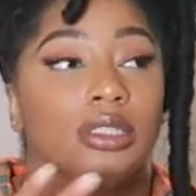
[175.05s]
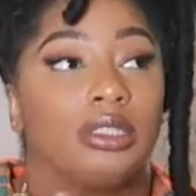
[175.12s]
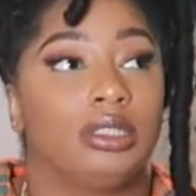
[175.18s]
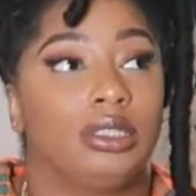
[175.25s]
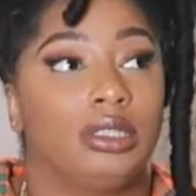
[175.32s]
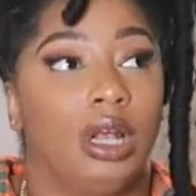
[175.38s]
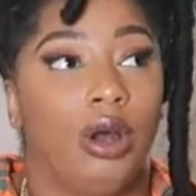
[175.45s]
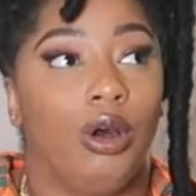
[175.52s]

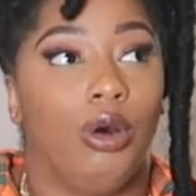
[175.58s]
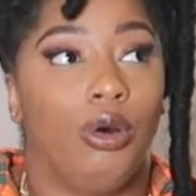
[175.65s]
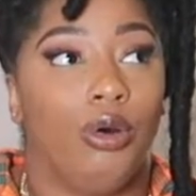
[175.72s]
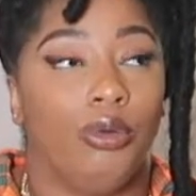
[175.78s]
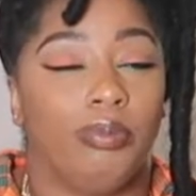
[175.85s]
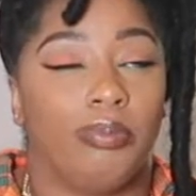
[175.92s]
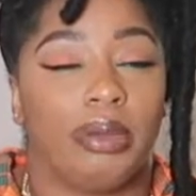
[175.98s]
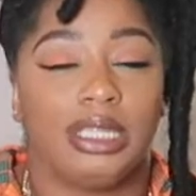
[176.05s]

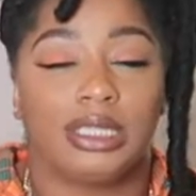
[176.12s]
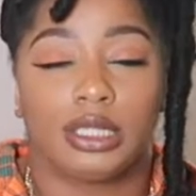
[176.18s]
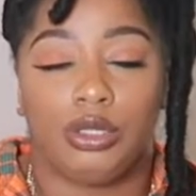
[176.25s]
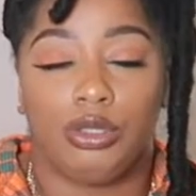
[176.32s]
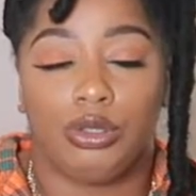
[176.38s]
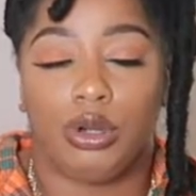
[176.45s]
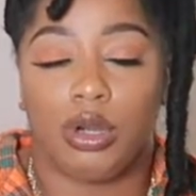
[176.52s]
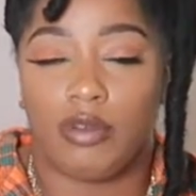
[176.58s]
So basically
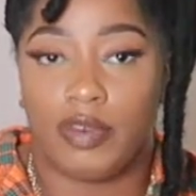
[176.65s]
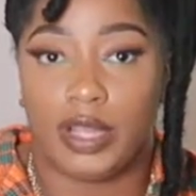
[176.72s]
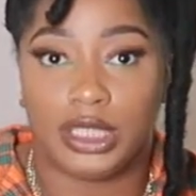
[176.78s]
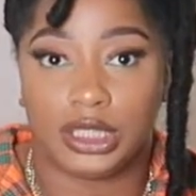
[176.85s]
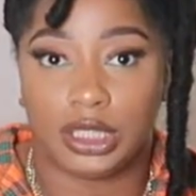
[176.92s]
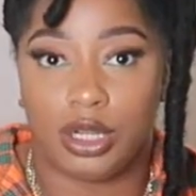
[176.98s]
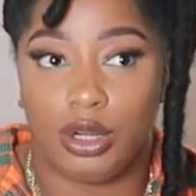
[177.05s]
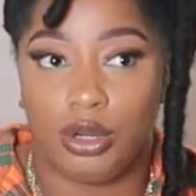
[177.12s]
you go on
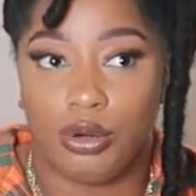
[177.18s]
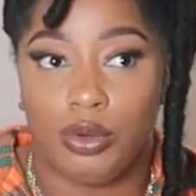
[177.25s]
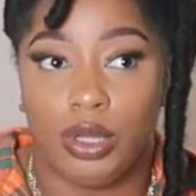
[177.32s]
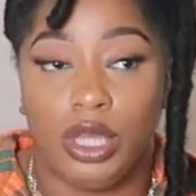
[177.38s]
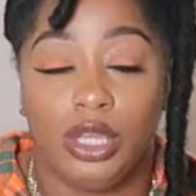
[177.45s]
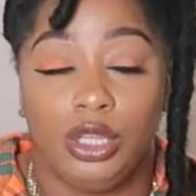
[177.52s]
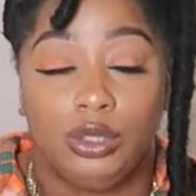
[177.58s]
Fashion Go,